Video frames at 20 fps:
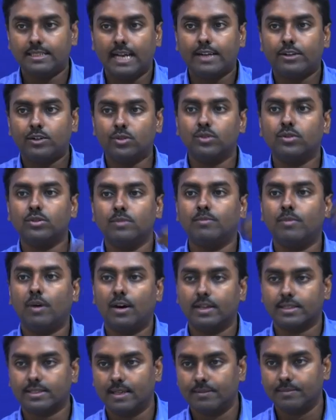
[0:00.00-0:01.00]
at 2 to the
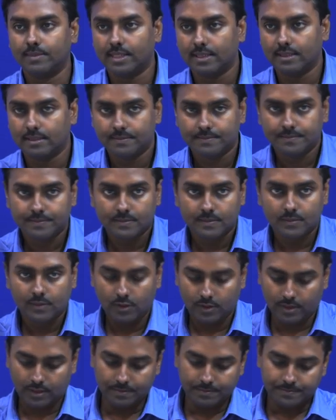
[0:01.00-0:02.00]
power something.
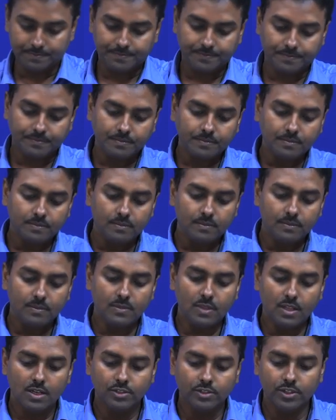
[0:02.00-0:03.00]
Okay.
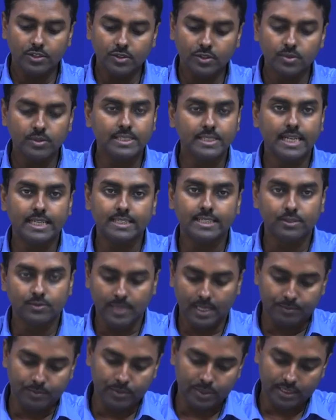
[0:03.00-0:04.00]
So, 2 stages we
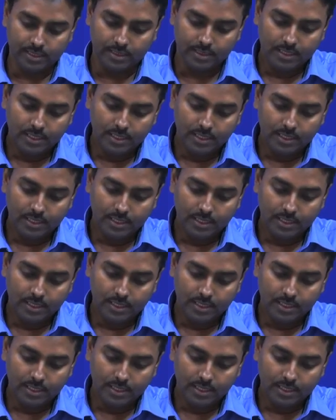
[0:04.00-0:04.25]
are putting.